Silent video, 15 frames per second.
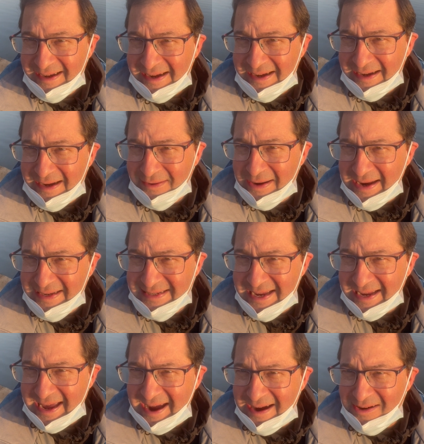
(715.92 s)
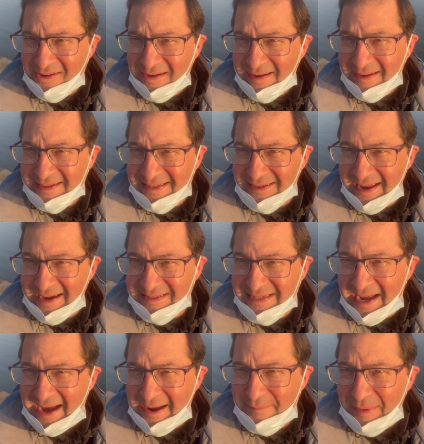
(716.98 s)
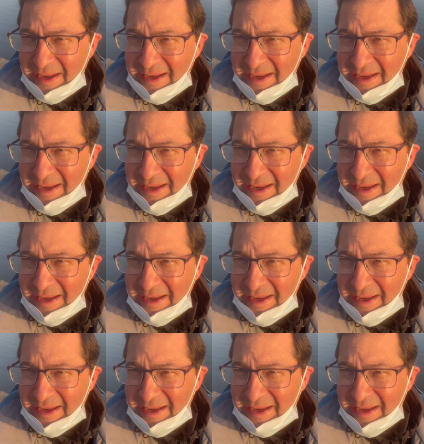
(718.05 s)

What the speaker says: All right, take care. Till next time.